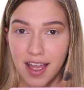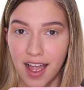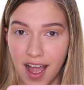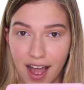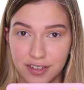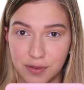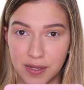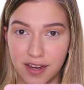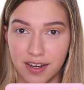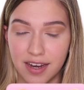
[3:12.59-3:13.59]
had to be
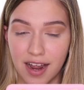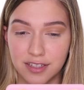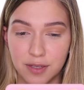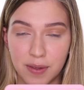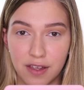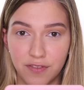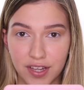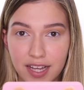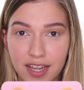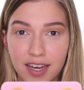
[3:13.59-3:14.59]
done. It had to be
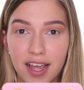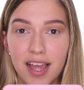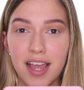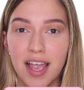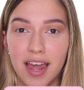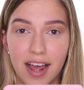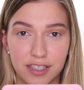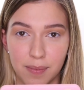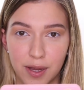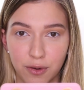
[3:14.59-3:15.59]
vegan and it had
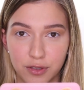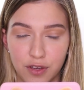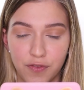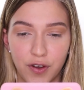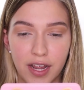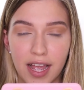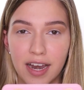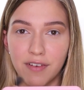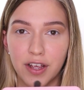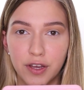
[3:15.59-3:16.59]
to be cruelty-free. And
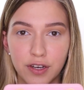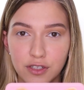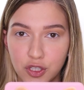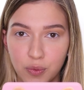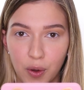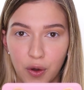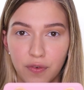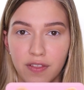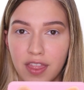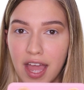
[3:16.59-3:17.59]
if I couldn't do
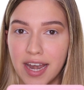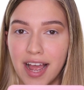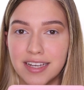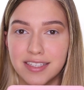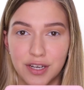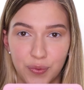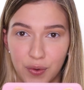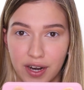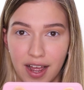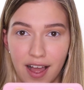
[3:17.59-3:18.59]
both, then I didn't
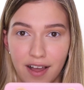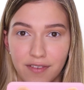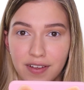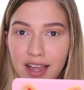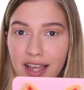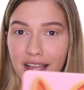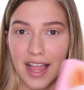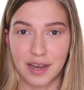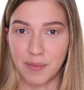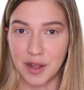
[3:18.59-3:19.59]
want to have
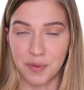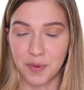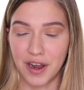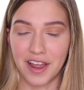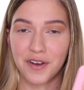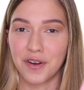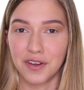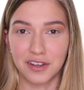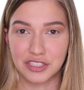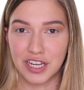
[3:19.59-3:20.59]
any makeup brand or
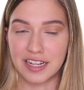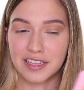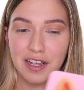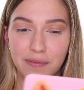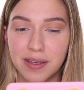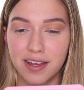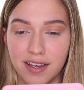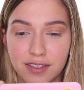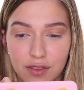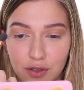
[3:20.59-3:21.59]
launch anything
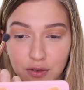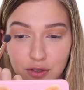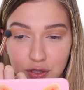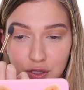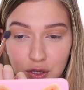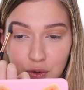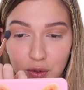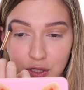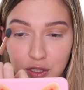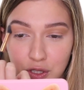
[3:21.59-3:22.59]
because those two
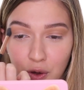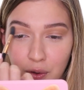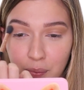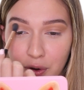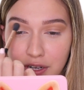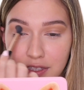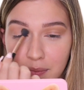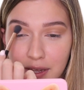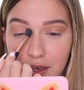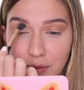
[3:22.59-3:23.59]
were so important to
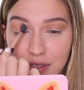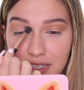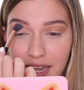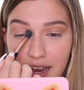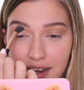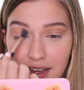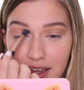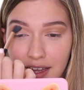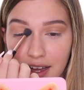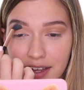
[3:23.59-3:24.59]
me. It was like
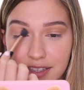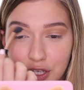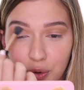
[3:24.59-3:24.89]
a deal